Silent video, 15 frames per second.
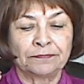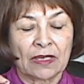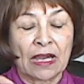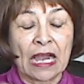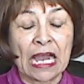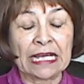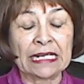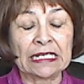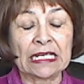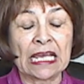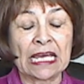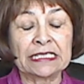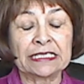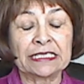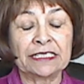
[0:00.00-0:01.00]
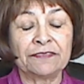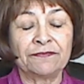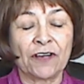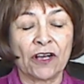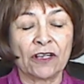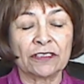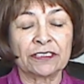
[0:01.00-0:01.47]
idolizing
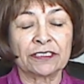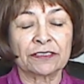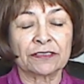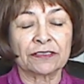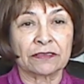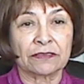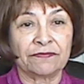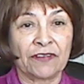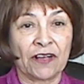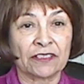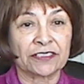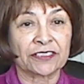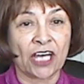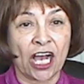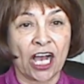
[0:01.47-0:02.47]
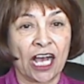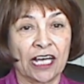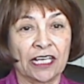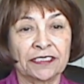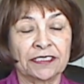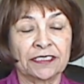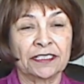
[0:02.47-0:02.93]
false
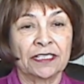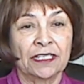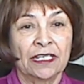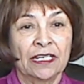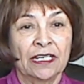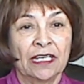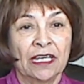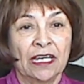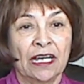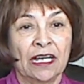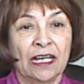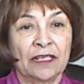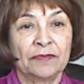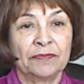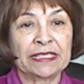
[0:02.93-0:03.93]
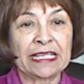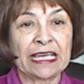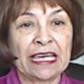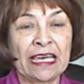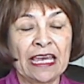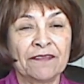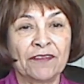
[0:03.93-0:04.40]
gods, but
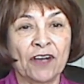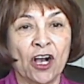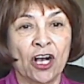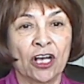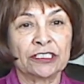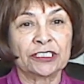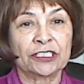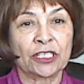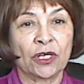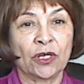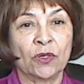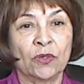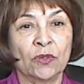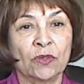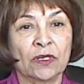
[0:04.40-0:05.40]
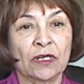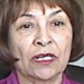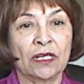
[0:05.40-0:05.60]
they have also